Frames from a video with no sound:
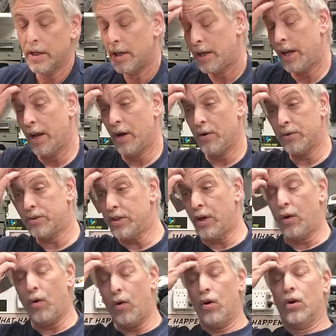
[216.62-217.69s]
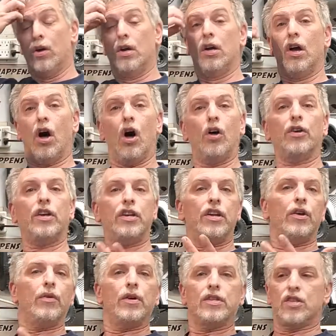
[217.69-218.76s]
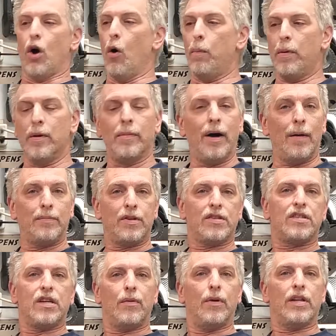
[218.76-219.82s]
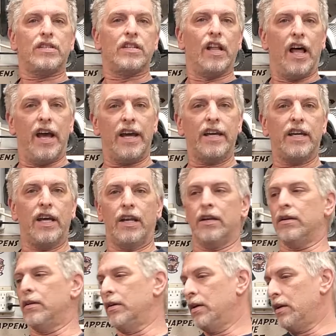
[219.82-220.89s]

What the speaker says: You know, so all you do is open them up to see what it's like and